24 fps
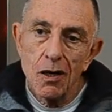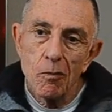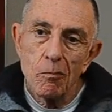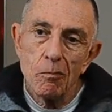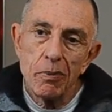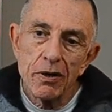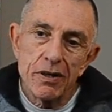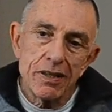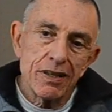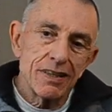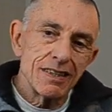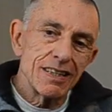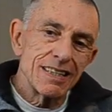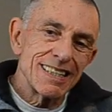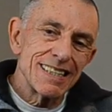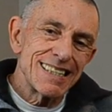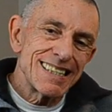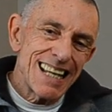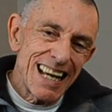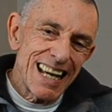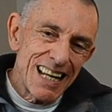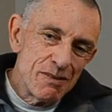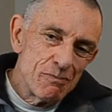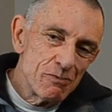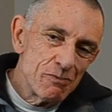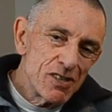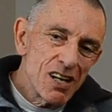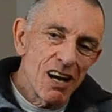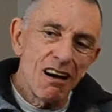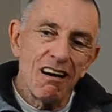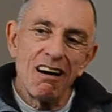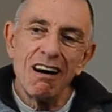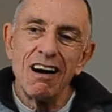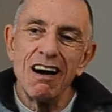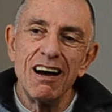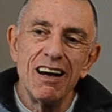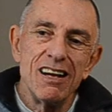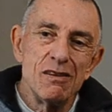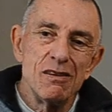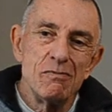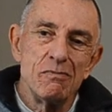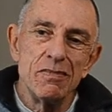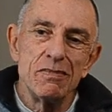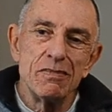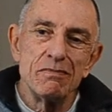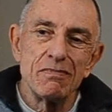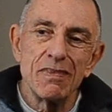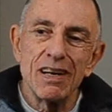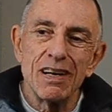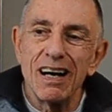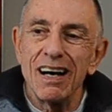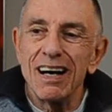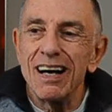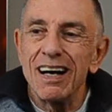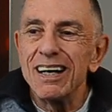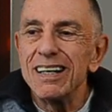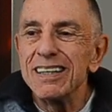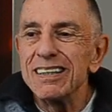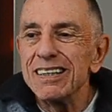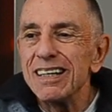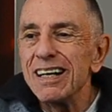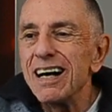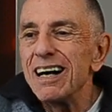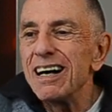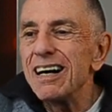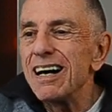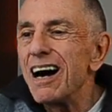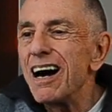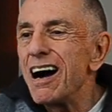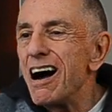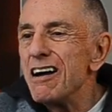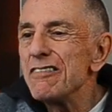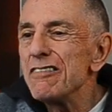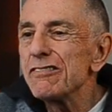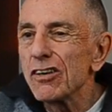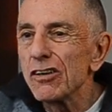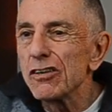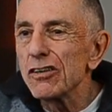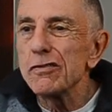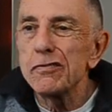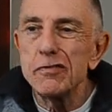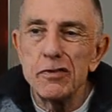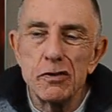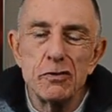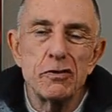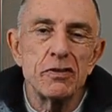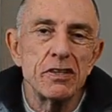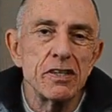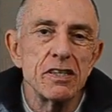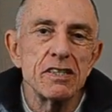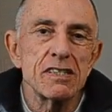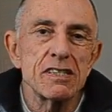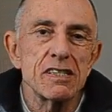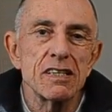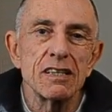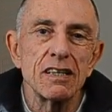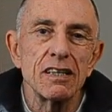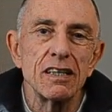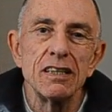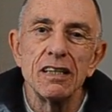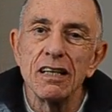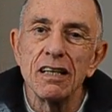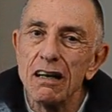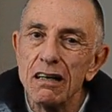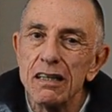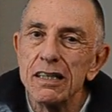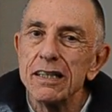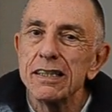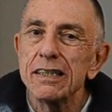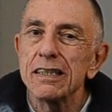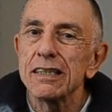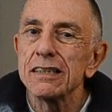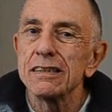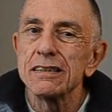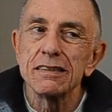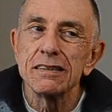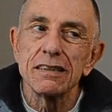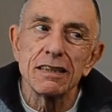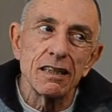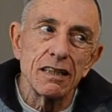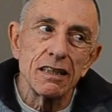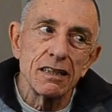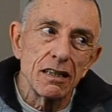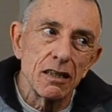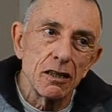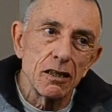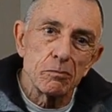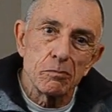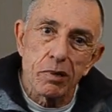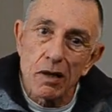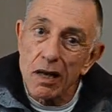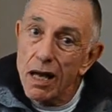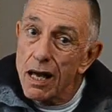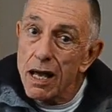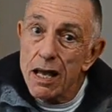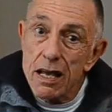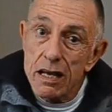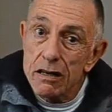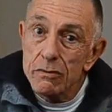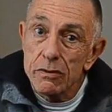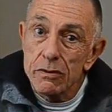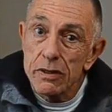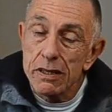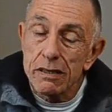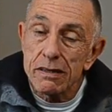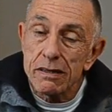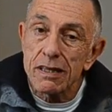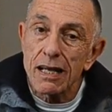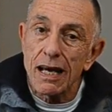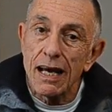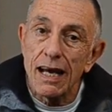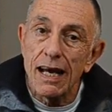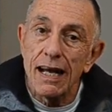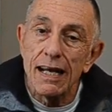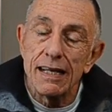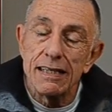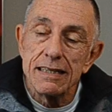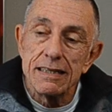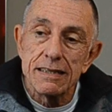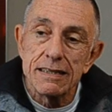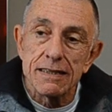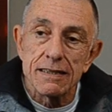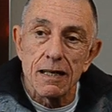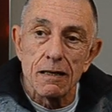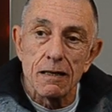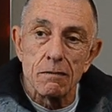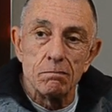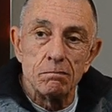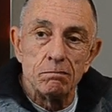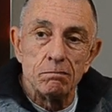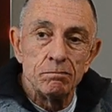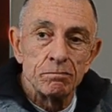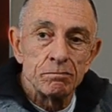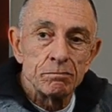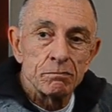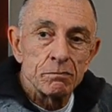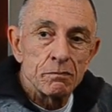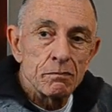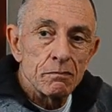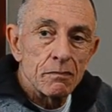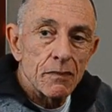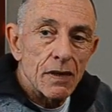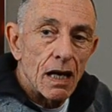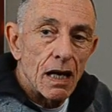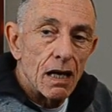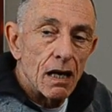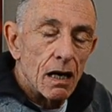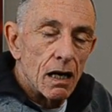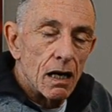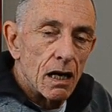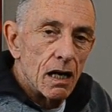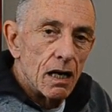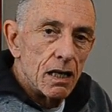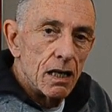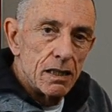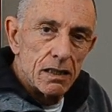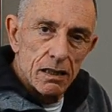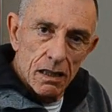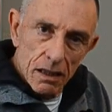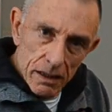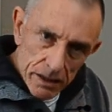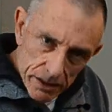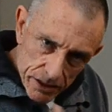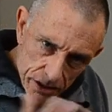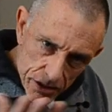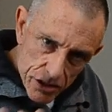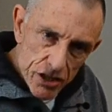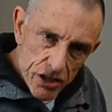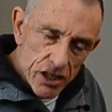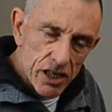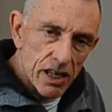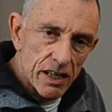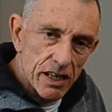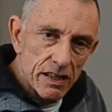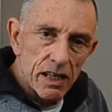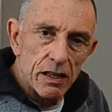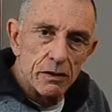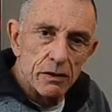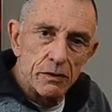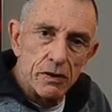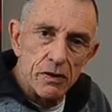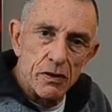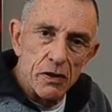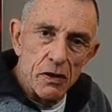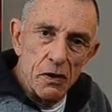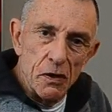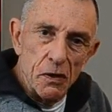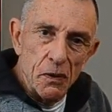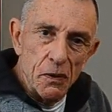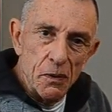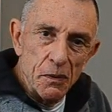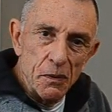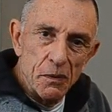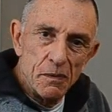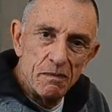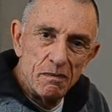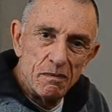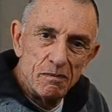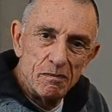But at the same time, I've got a few things that I like and that I like playing with, and I like to share that with you.